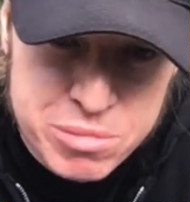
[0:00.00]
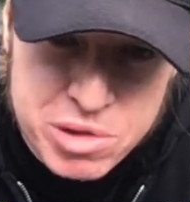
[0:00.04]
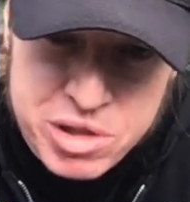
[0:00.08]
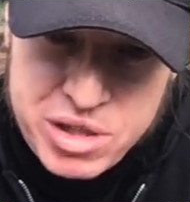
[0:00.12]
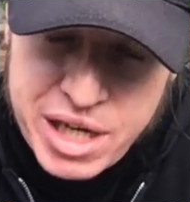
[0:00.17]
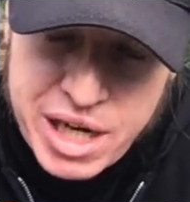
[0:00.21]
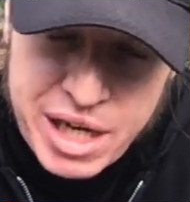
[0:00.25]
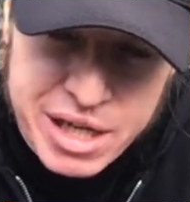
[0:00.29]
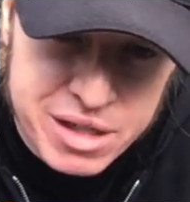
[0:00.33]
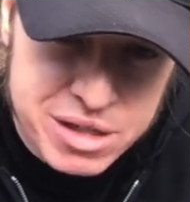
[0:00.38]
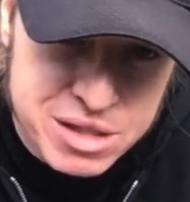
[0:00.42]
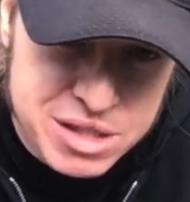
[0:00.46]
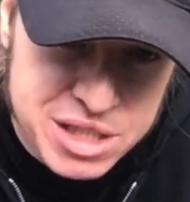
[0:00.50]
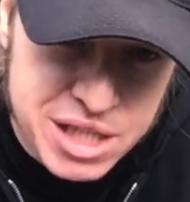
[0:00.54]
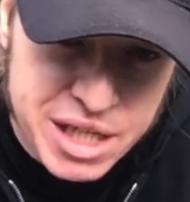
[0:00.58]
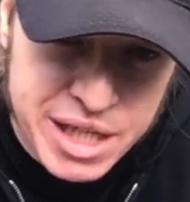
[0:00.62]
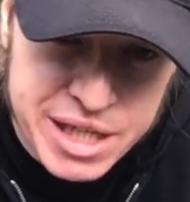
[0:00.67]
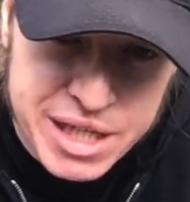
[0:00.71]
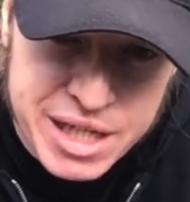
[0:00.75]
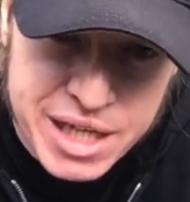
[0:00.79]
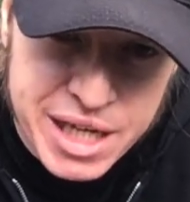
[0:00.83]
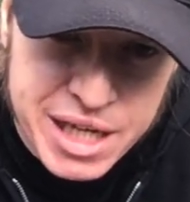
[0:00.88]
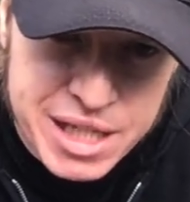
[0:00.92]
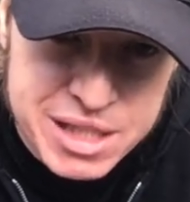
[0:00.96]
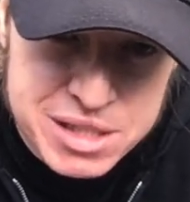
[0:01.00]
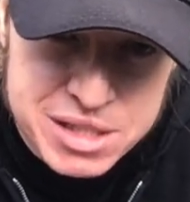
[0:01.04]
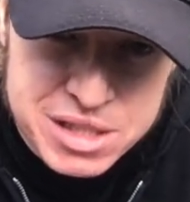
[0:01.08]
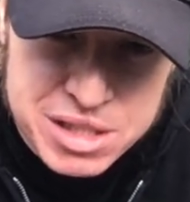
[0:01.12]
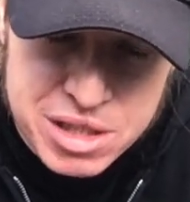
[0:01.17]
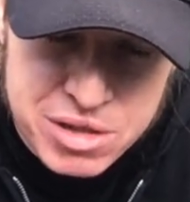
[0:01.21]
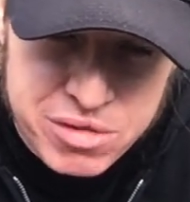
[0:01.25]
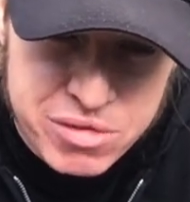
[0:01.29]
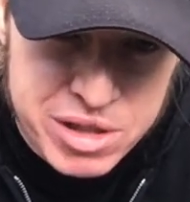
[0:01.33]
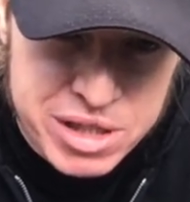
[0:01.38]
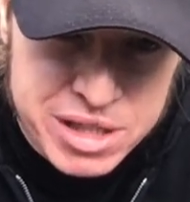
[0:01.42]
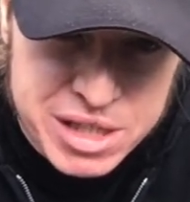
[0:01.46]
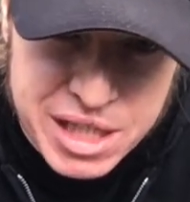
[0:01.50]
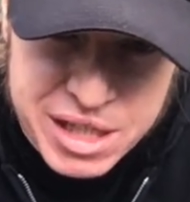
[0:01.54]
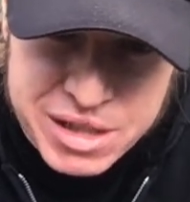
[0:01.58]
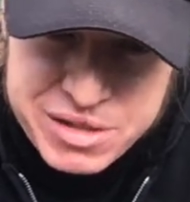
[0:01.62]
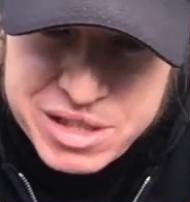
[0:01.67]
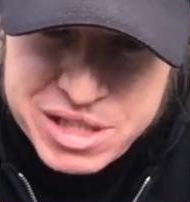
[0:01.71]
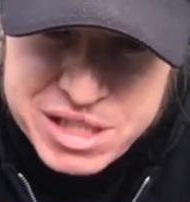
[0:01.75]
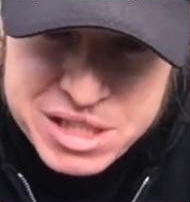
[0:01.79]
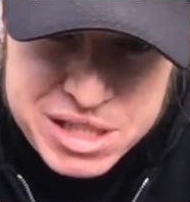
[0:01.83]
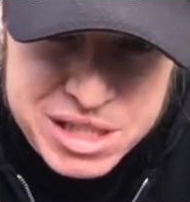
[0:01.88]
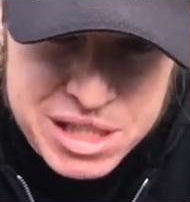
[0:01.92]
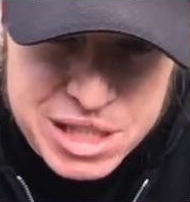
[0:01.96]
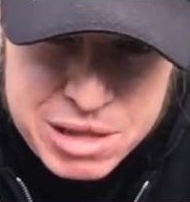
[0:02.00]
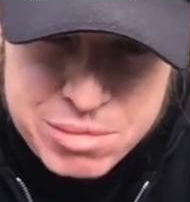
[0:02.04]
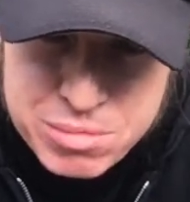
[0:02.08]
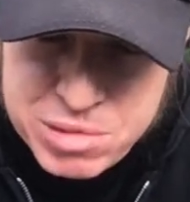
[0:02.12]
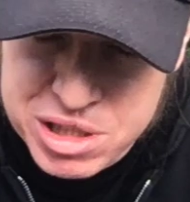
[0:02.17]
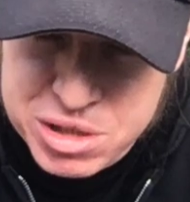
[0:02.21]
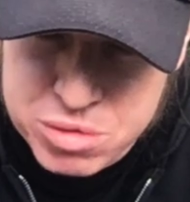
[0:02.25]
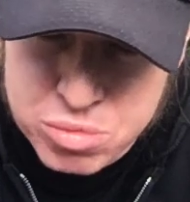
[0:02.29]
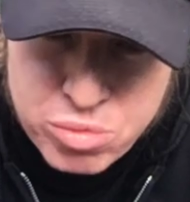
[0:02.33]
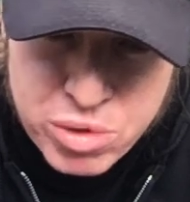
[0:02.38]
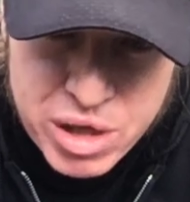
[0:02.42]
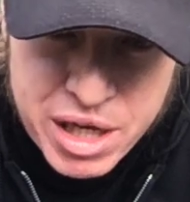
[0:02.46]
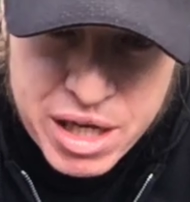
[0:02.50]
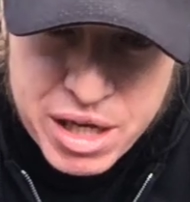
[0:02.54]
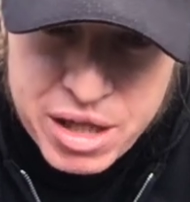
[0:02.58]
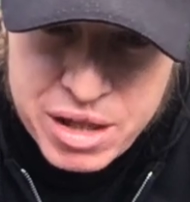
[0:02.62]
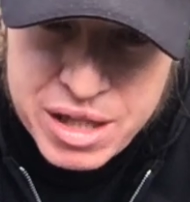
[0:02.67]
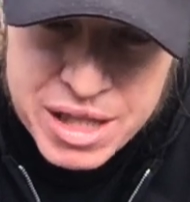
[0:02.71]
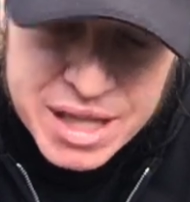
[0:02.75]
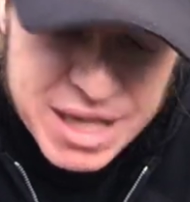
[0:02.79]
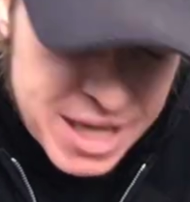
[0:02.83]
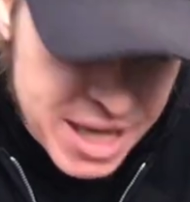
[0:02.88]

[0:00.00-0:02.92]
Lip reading: You got your tight ends going down the seam as well.